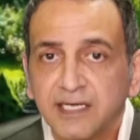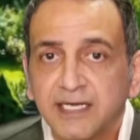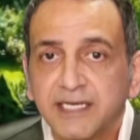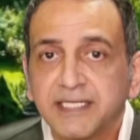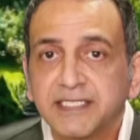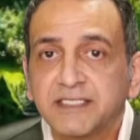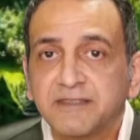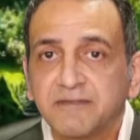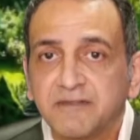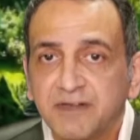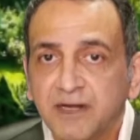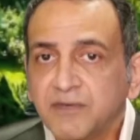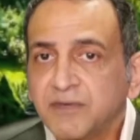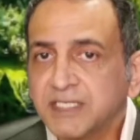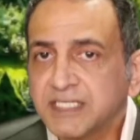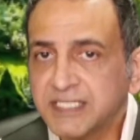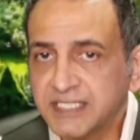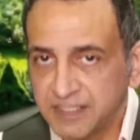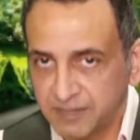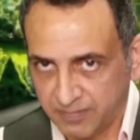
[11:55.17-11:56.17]
is
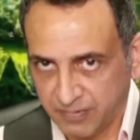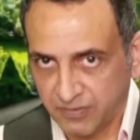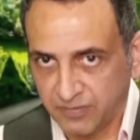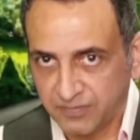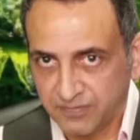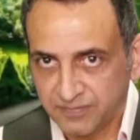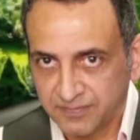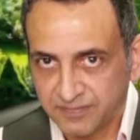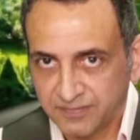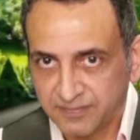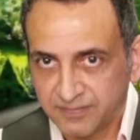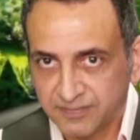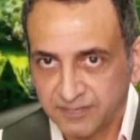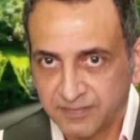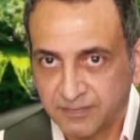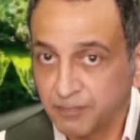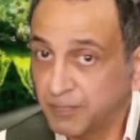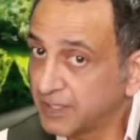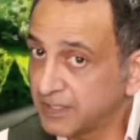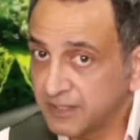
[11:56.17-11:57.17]
very simple,
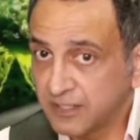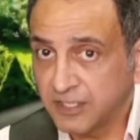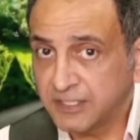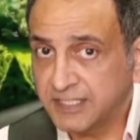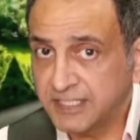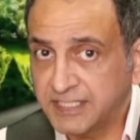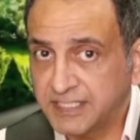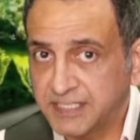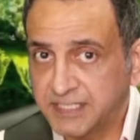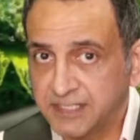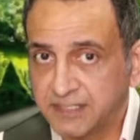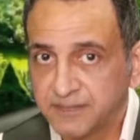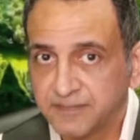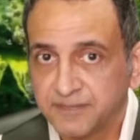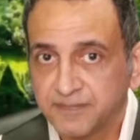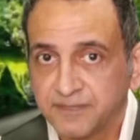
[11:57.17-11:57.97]
but not easy.